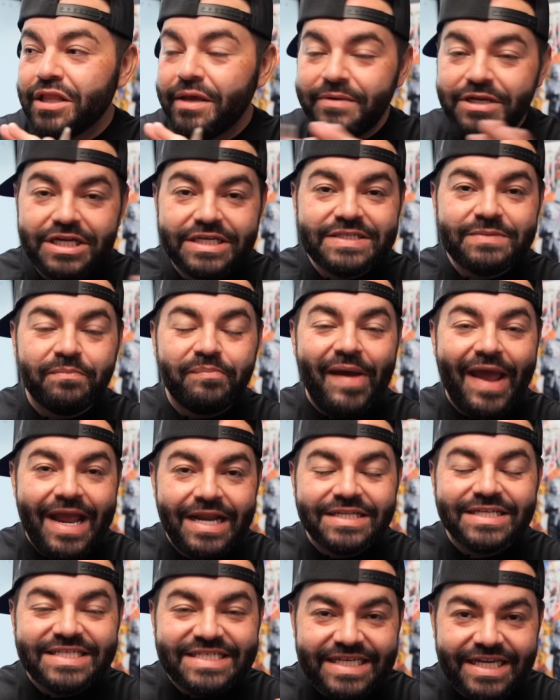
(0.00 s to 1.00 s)
just
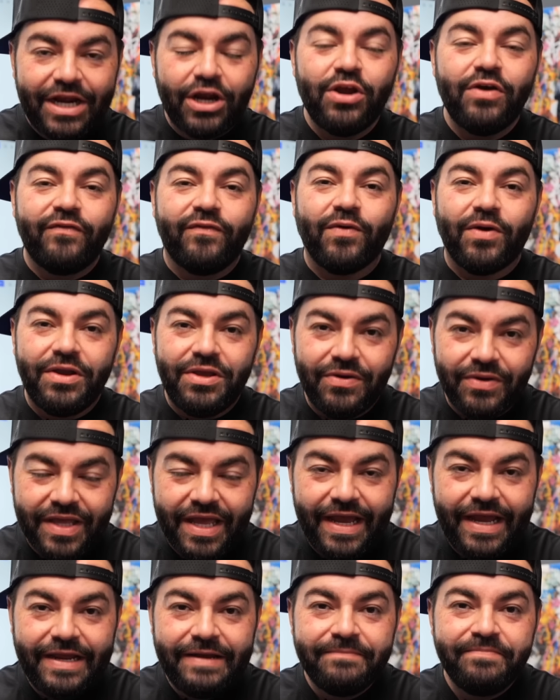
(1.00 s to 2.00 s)
paint a scenario for you,
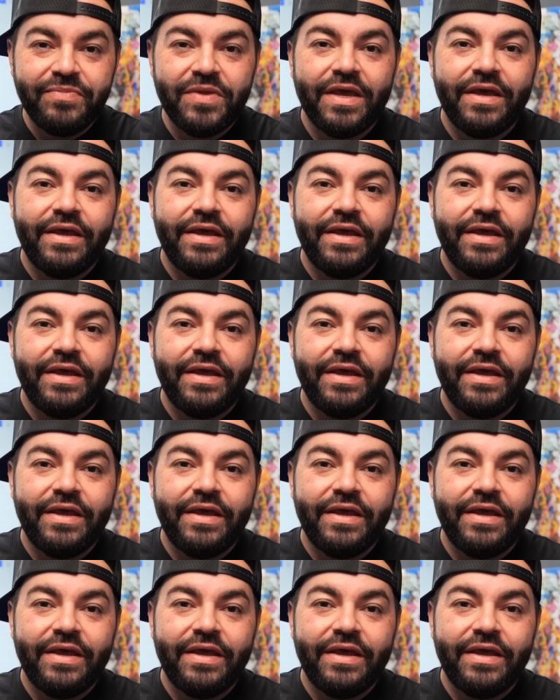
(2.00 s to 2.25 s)
okay?